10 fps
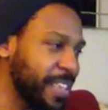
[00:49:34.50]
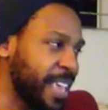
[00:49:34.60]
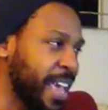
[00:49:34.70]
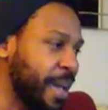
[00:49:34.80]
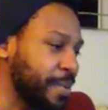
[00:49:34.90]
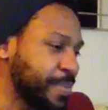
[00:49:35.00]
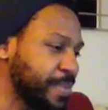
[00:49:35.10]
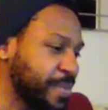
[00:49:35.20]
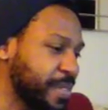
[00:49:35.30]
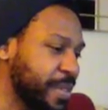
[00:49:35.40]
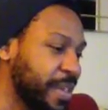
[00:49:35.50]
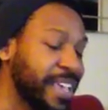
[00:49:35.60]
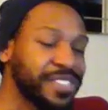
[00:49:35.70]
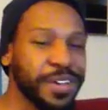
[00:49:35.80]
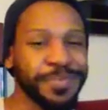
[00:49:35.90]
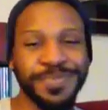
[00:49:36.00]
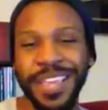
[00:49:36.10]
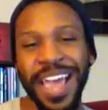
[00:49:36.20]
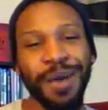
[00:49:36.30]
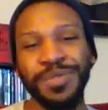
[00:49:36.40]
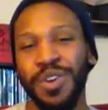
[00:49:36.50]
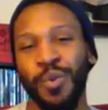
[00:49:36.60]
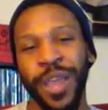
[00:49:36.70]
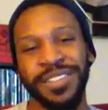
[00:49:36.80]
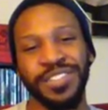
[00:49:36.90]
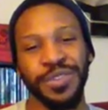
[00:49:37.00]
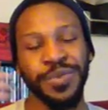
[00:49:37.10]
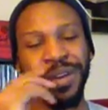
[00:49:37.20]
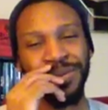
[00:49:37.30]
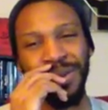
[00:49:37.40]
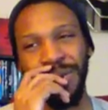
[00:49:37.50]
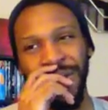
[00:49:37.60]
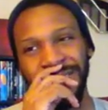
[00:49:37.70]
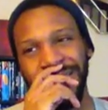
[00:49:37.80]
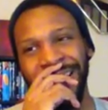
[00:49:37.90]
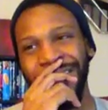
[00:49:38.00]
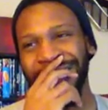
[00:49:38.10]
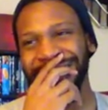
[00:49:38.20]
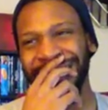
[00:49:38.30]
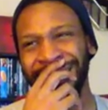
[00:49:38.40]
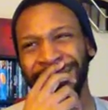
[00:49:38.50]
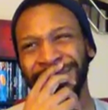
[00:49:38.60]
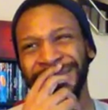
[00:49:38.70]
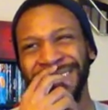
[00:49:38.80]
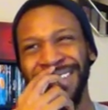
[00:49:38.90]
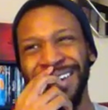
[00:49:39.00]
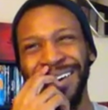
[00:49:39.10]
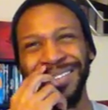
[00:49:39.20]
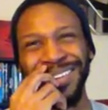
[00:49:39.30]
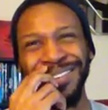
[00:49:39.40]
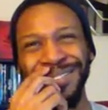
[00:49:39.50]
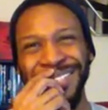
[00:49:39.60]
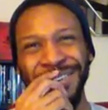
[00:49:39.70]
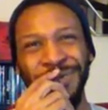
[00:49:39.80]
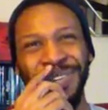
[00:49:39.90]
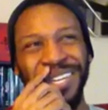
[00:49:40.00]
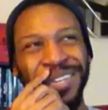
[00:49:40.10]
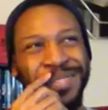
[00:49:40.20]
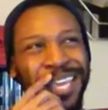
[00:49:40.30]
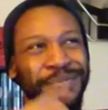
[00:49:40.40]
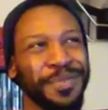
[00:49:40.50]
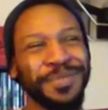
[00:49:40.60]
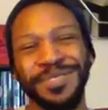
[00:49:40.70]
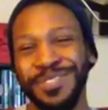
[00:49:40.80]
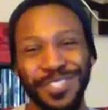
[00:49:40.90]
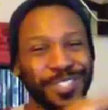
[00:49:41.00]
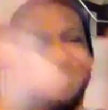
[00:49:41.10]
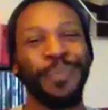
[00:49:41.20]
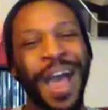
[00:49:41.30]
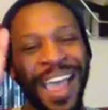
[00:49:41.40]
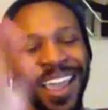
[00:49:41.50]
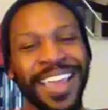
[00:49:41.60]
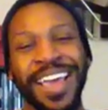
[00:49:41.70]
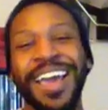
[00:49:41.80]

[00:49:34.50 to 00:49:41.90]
Yeah. So yeah, I was gonna wait too. I know I said I said when it comes to Game 3, just buy